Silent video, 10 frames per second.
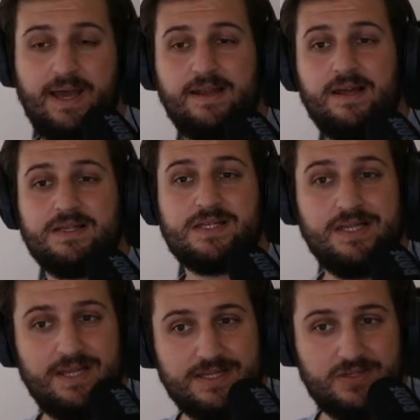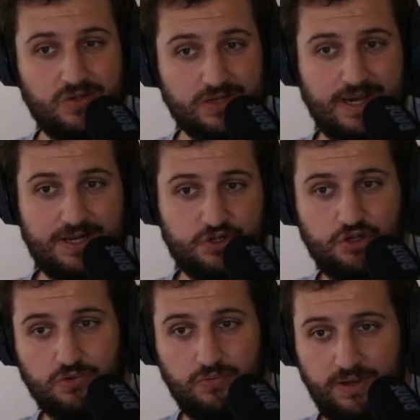And lastly, let's look at
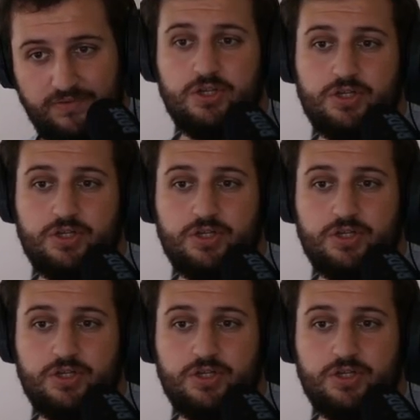Shockwave.